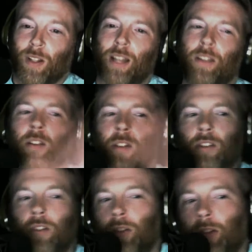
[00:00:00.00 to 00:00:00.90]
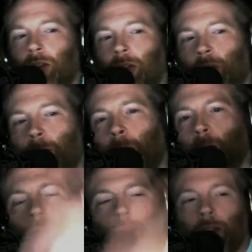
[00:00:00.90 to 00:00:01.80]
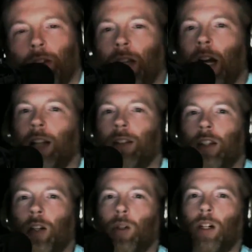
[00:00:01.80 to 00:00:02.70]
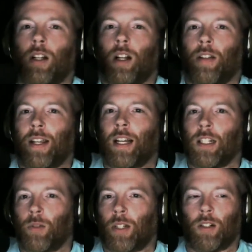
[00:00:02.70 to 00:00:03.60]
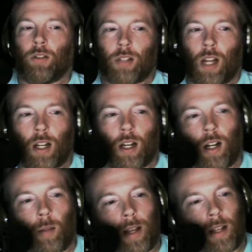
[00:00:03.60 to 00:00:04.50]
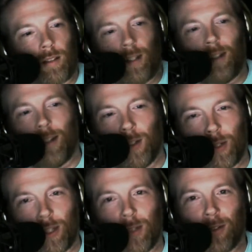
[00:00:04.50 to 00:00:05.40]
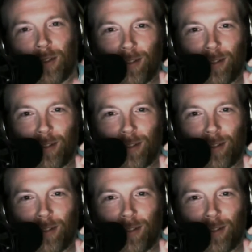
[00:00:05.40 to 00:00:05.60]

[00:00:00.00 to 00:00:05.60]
And then there's a boatload of other signs. And go on, I think HelloGiggles.com has Hello Giggles.